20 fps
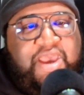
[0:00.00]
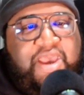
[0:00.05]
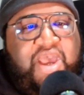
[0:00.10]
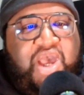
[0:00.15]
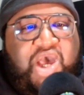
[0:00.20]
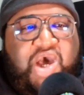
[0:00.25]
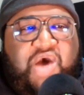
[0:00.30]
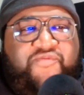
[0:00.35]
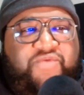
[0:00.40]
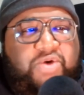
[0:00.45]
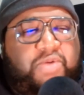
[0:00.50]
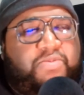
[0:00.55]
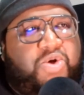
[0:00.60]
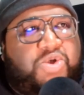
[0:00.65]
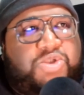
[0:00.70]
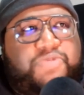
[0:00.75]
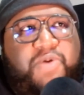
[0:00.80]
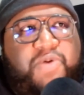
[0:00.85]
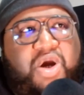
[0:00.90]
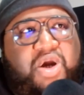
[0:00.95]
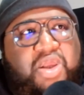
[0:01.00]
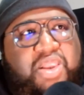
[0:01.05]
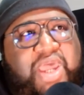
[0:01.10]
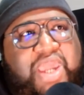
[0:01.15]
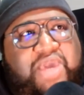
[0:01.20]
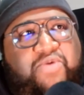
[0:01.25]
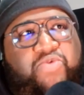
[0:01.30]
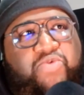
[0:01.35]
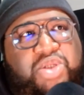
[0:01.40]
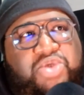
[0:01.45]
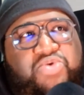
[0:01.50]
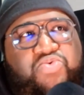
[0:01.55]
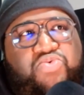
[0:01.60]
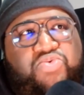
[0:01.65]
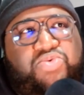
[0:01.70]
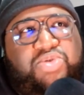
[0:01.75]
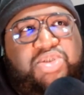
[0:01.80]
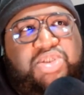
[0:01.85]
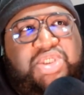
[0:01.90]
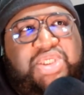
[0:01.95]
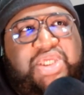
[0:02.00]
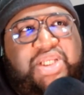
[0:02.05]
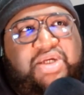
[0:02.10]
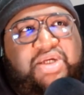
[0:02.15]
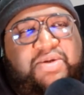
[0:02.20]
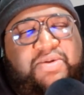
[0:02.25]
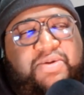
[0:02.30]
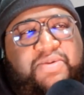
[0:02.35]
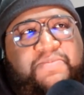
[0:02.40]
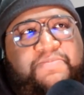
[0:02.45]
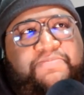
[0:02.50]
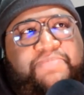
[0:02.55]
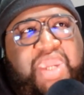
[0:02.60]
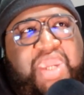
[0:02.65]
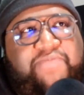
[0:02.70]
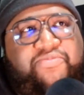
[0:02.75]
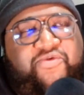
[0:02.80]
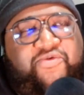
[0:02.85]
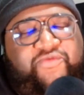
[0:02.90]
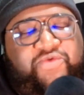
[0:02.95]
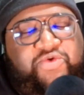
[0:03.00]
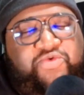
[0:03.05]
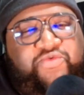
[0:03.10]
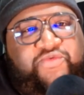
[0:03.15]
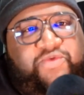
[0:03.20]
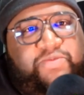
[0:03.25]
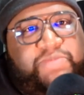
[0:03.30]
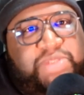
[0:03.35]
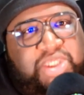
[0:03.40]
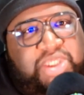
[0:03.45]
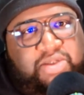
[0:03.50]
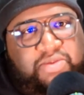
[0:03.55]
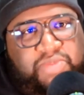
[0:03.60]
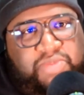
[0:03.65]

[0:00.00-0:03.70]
For the most part, like when you get a pay-per-view from them,